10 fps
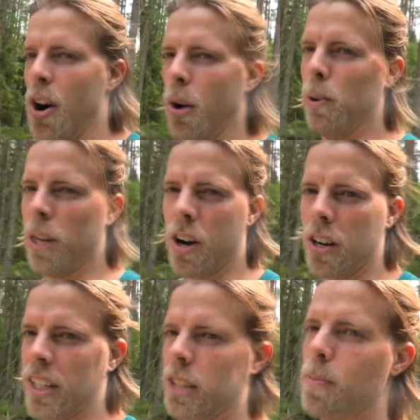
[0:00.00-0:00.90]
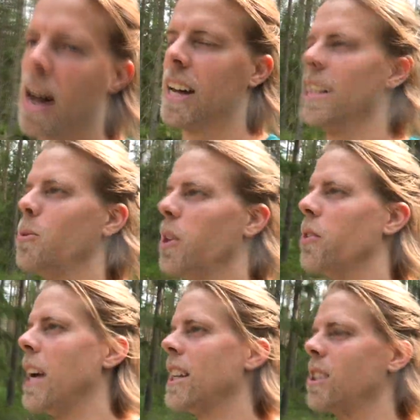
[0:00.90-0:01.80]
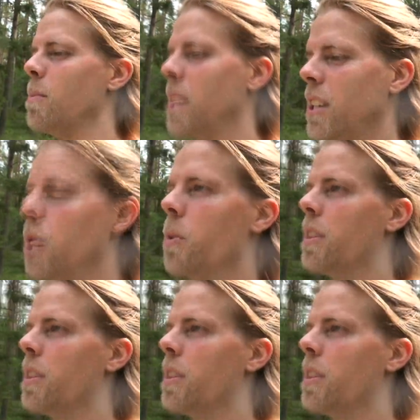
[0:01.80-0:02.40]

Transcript: old art, it's bad, so we create something new,